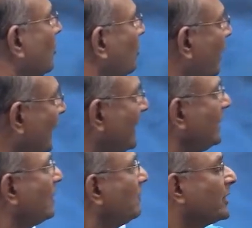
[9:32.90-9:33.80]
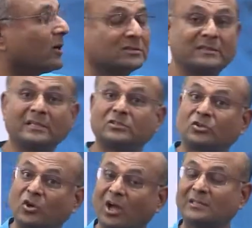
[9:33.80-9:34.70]
Why? Because the
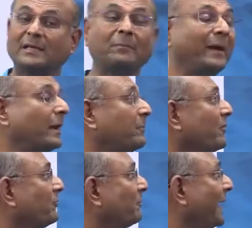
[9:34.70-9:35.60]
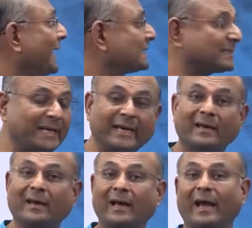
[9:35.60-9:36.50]
straws are made up of
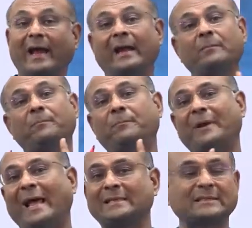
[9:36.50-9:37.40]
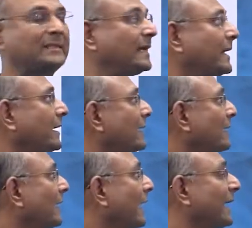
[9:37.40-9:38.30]
plastic and plastic
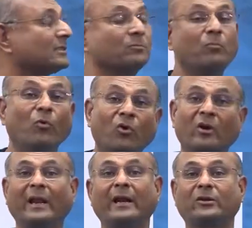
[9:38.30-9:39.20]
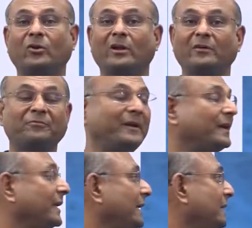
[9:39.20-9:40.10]
has more electron
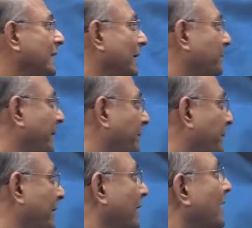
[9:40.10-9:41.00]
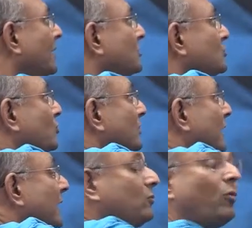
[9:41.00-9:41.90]
affinity than paper. So
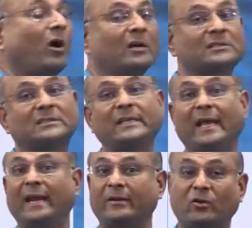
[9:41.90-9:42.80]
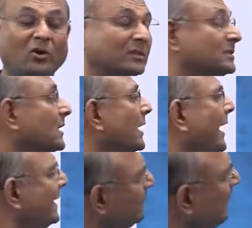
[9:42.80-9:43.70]
it wants the electrons
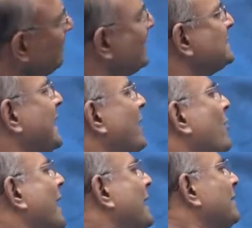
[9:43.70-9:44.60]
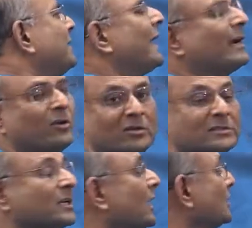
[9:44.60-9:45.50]
and the paper is saying, okay, I'll give the
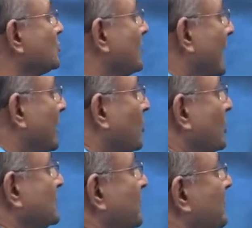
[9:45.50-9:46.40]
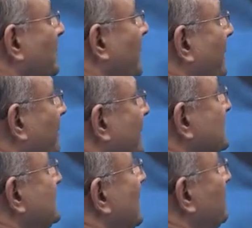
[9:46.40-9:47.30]
electrons. So the electrons from the paper
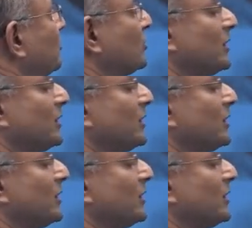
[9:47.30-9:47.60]
jump to